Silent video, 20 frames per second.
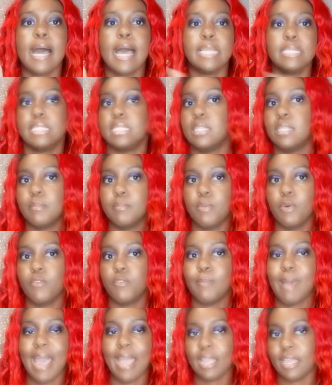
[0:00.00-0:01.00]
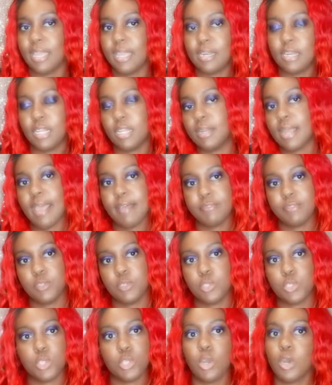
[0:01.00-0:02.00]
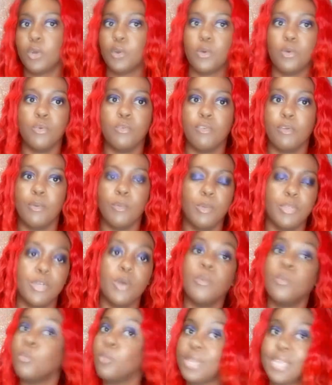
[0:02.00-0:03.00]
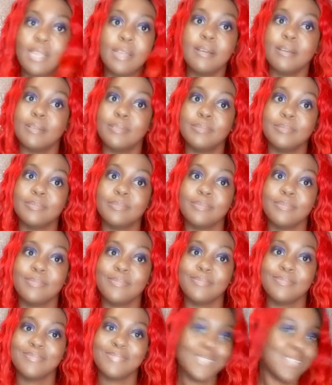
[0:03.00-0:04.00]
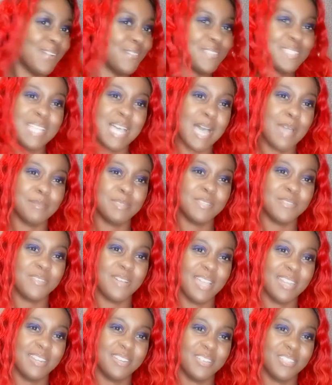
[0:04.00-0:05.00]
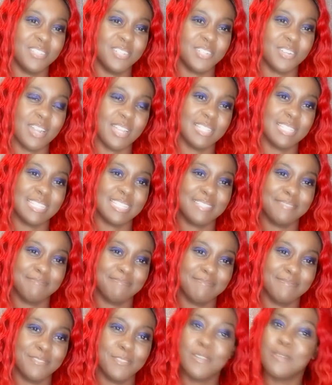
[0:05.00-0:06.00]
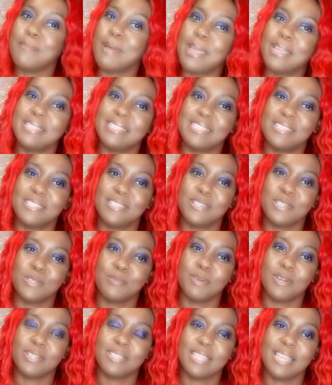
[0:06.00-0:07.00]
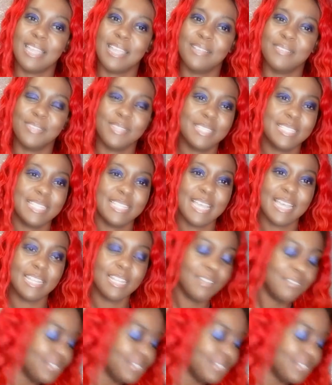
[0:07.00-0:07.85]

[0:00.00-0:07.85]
I send them both back and then have to start over with a week of time to find another dress for my sister's birthday. Isn't that